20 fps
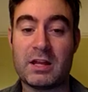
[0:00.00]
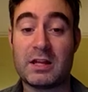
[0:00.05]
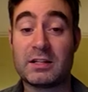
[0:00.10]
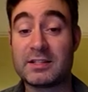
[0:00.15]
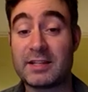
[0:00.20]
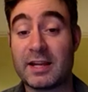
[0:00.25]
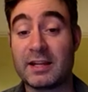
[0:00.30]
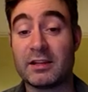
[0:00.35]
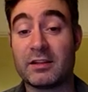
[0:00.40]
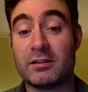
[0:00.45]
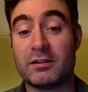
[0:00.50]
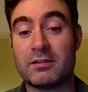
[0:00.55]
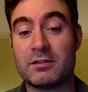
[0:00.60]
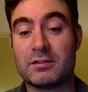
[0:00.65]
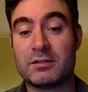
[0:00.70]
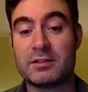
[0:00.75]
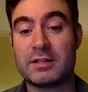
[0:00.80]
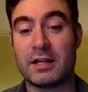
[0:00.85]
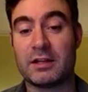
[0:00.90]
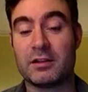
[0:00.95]
take
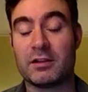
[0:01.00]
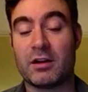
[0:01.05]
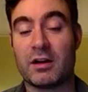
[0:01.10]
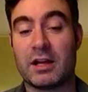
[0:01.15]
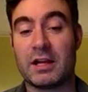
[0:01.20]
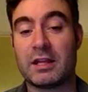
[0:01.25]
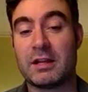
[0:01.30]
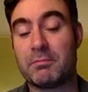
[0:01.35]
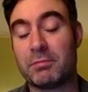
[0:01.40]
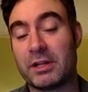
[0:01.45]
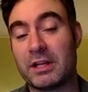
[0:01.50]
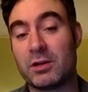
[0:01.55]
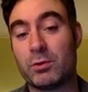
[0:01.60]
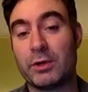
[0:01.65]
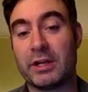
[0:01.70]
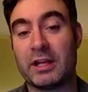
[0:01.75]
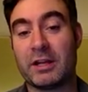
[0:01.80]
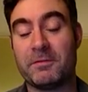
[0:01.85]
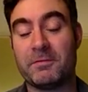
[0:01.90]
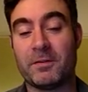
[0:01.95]
the knight and then play
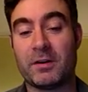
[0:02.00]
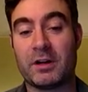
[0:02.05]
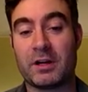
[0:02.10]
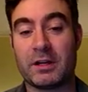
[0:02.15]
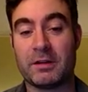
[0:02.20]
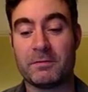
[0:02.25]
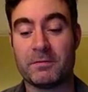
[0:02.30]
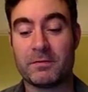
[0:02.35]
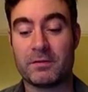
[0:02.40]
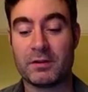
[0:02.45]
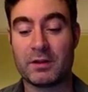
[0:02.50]
queen a5.